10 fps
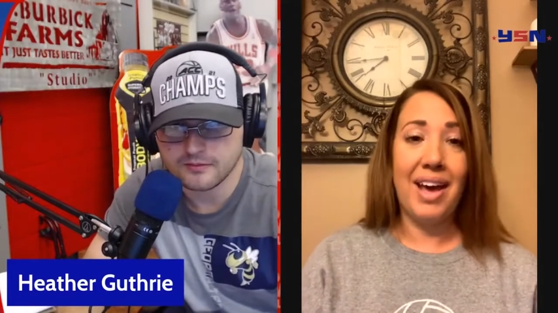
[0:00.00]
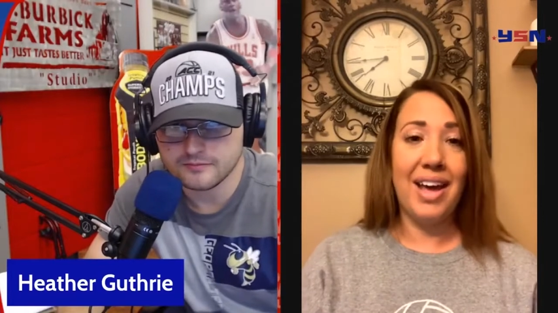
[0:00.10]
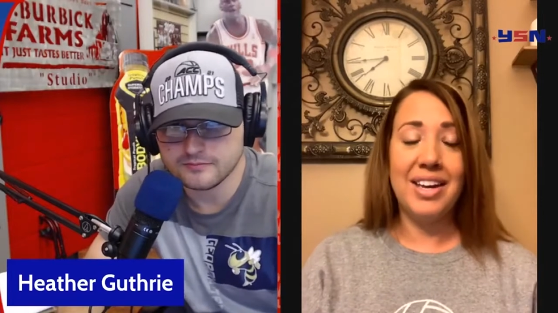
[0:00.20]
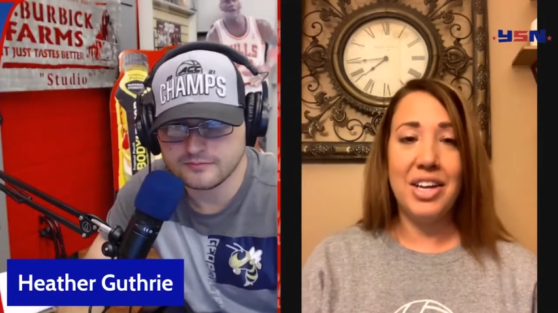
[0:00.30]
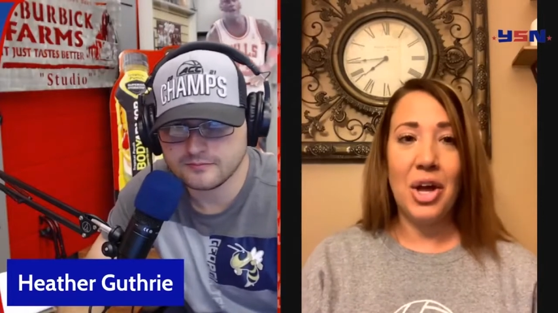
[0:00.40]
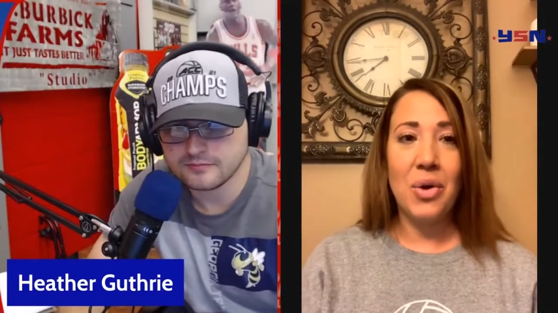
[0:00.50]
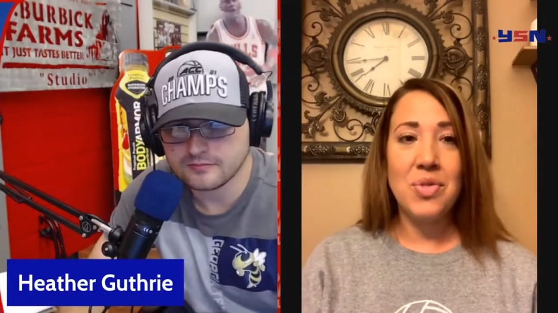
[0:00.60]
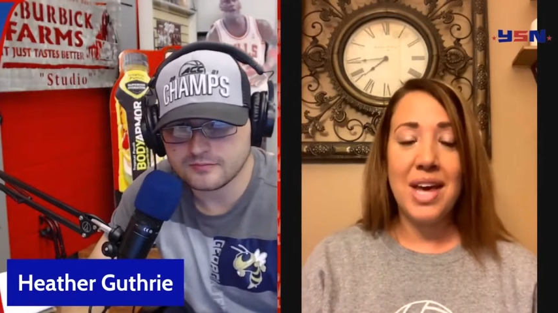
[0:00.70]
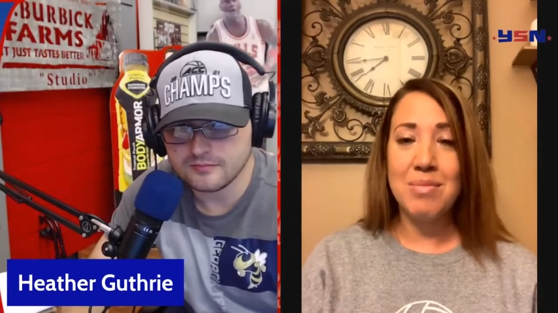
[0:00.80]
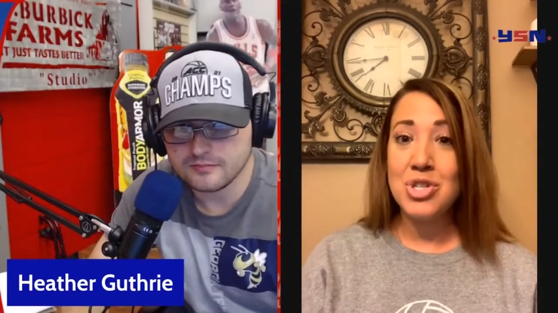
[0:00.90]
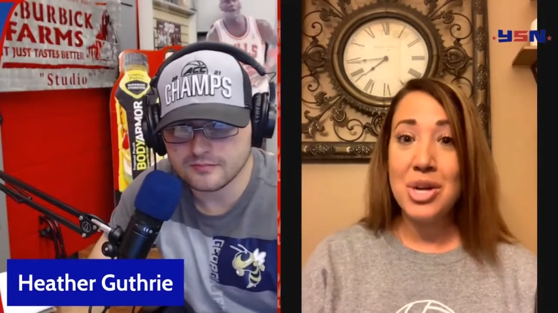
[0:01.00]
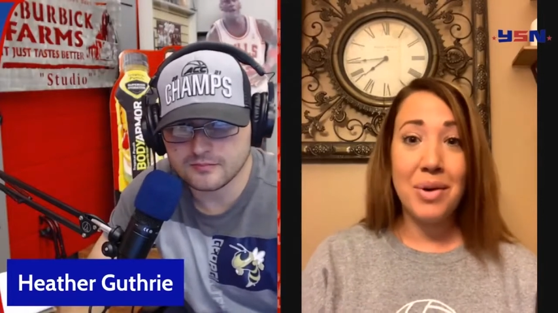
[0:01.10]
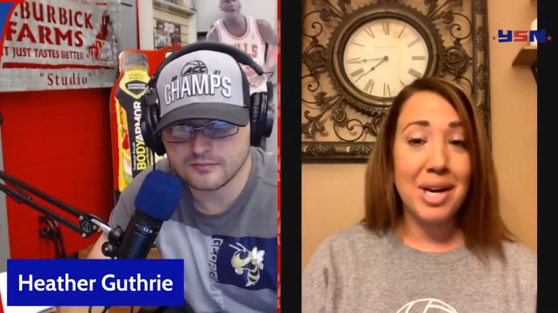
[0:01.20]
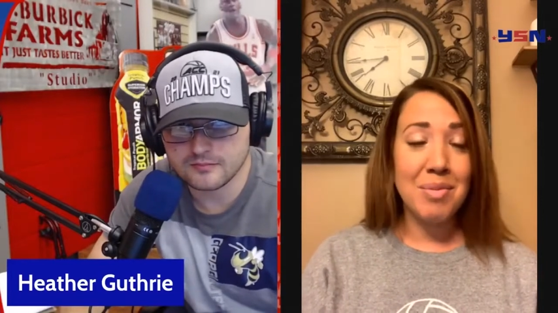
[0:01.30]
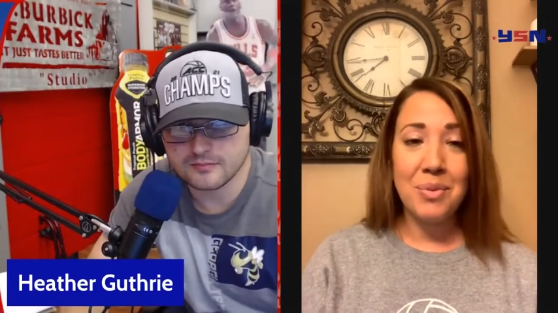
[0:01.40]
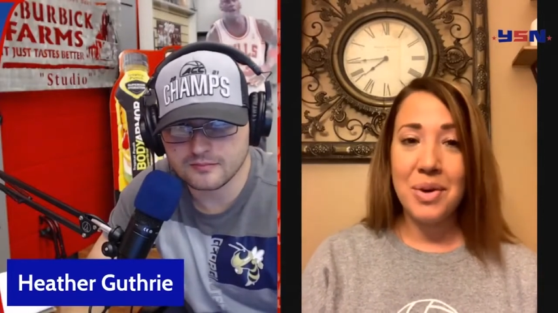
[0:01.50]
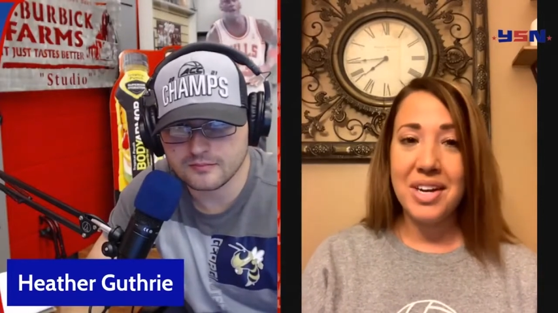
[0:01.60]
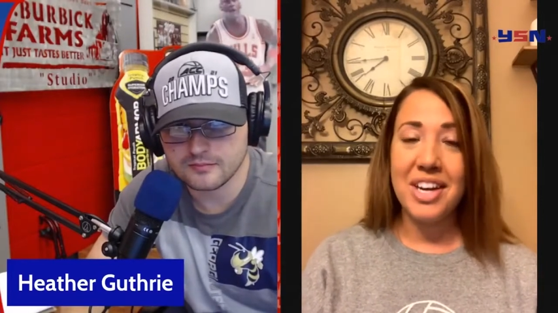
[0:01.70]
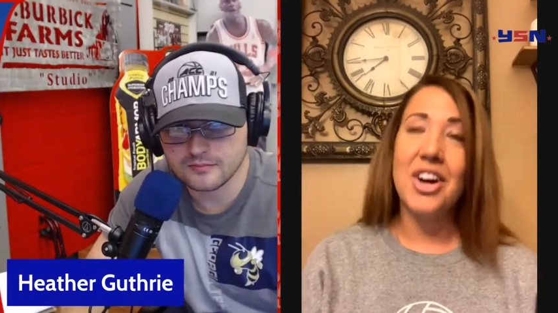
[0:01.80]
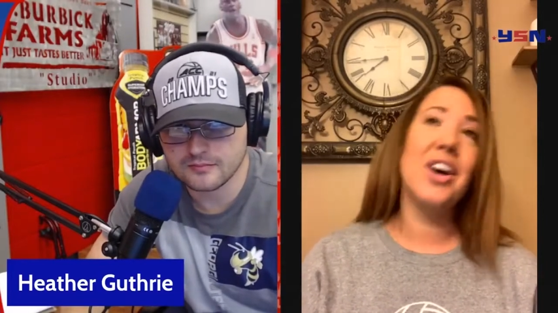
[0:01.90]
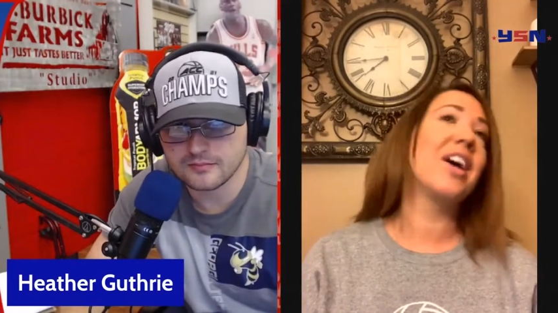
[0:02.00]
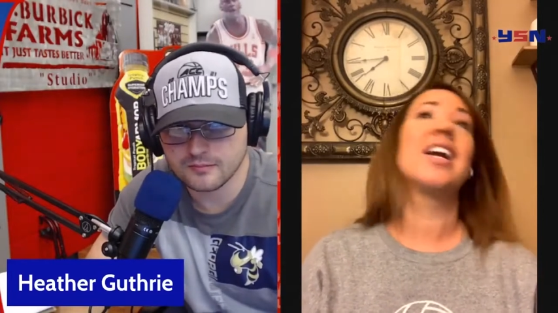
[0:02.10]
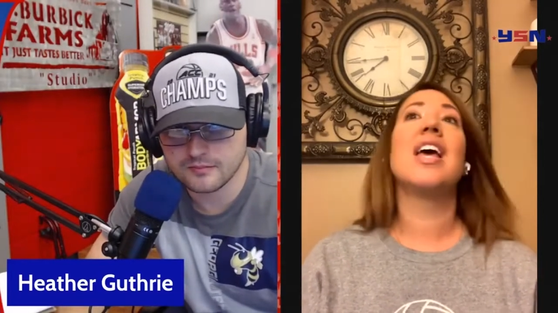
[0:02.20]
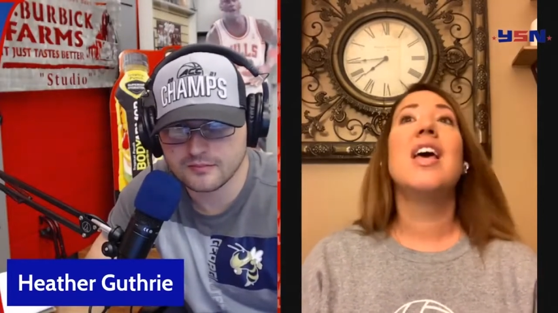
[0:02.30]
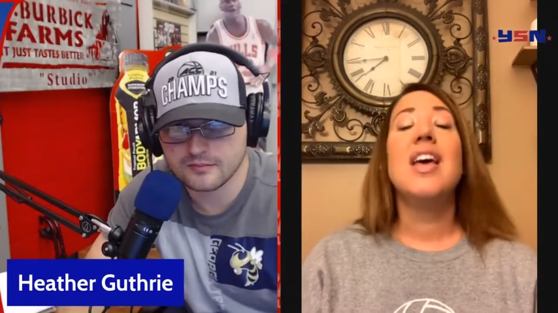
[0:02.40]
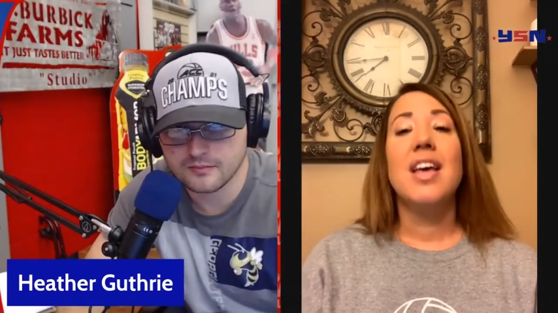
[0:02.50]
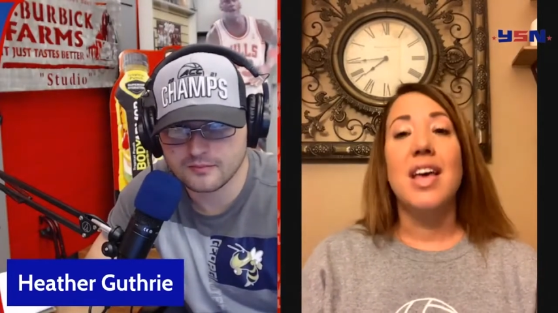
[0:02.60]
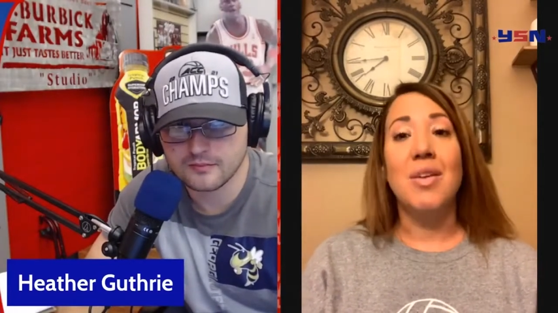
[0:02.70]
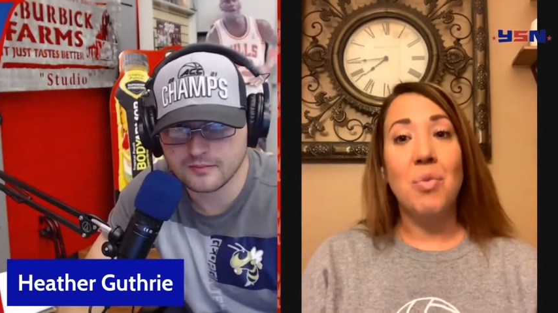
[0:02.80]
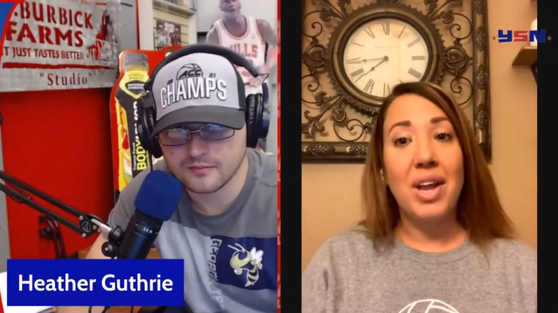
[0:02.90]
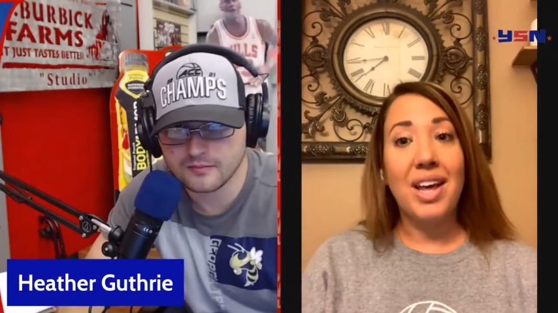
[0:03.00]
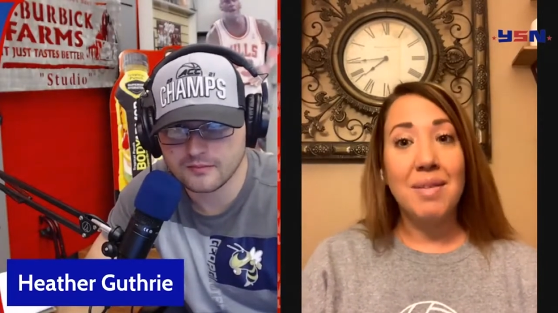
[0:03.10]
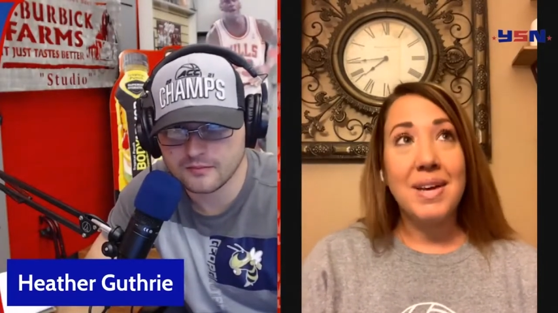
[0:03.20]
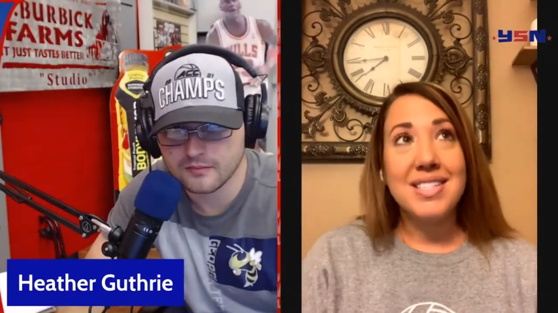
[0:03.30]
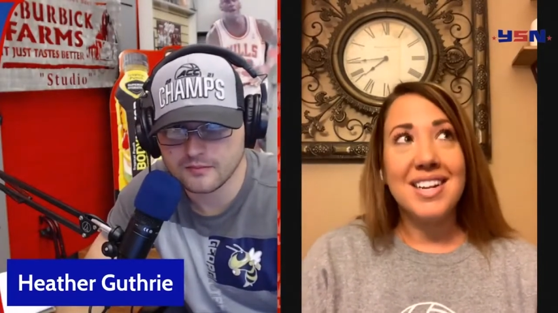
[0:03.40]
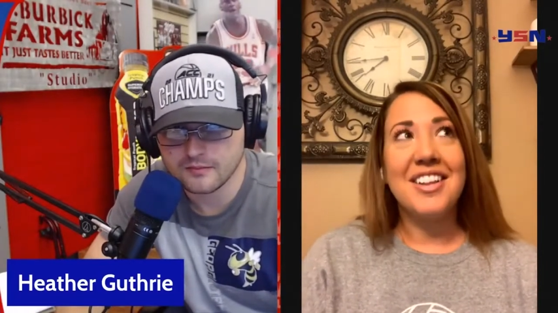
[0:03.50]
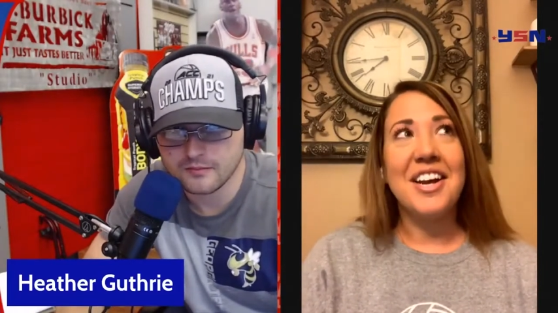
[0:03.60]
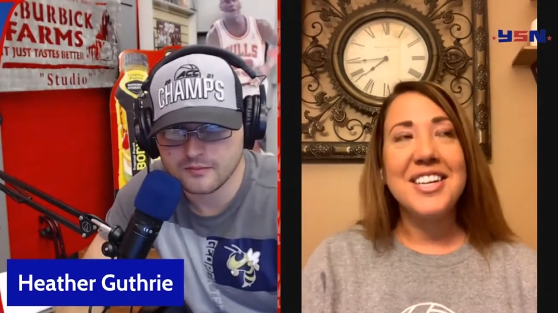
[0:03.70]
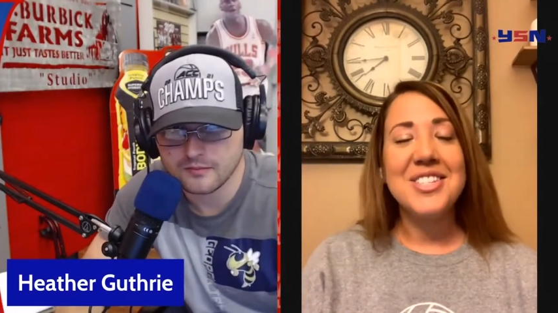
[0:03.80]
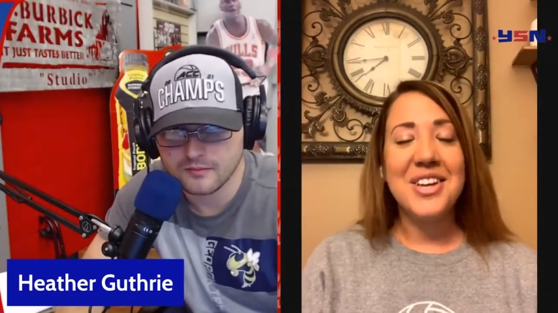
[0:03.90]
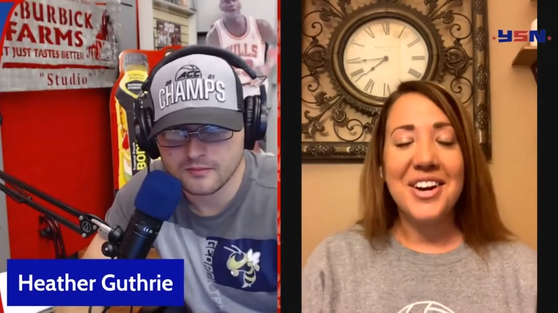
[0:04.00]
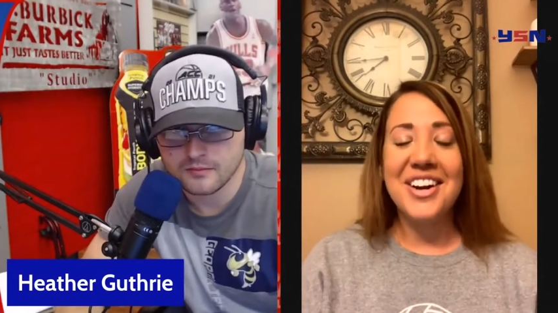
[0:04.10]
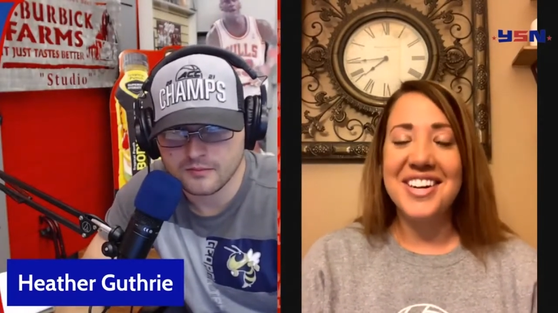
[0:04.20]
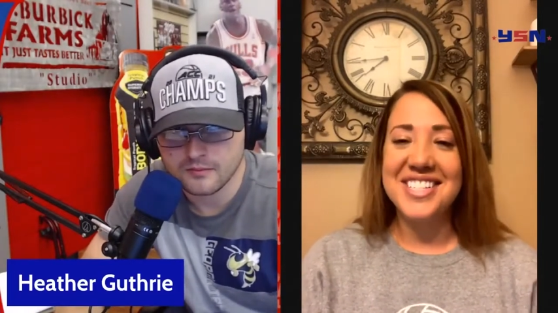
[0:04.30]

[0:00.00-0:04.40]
Speaker 1: and you know, them showing up and working hard and winning makes it a lot easier